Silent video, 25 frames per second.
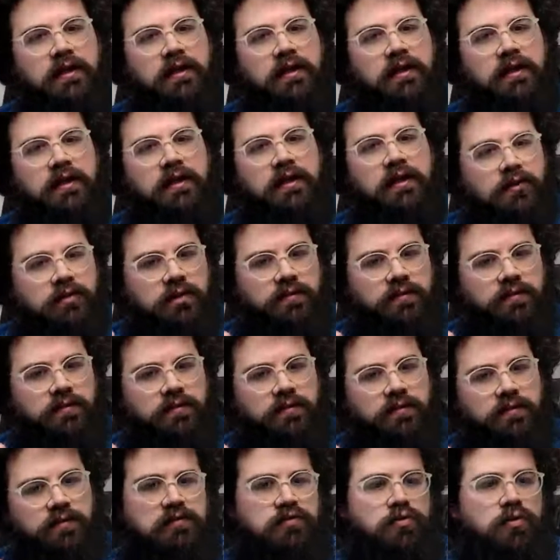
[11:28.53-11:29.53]
it
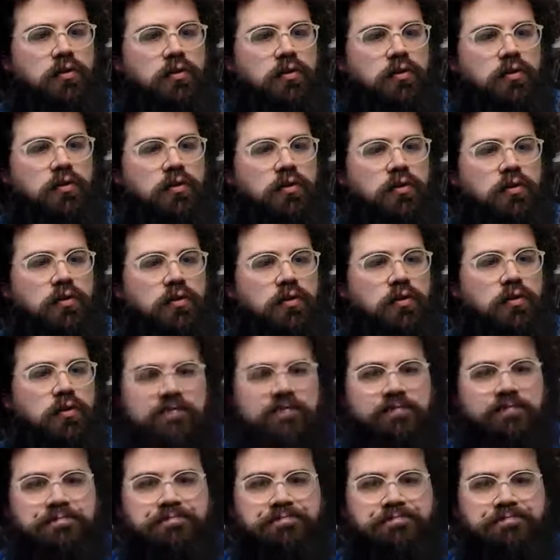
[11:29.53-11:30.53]
converts it to a PDF.
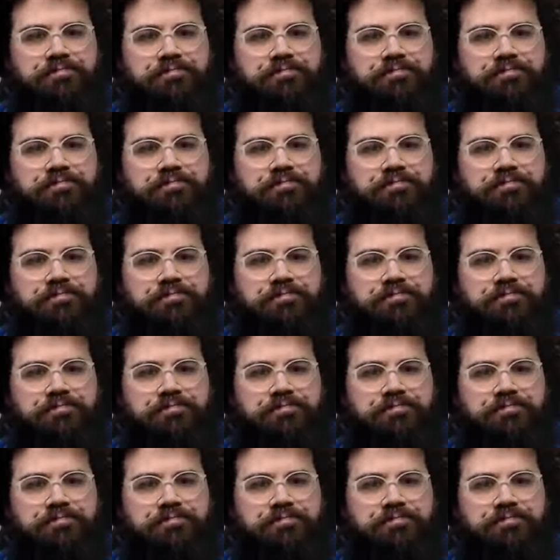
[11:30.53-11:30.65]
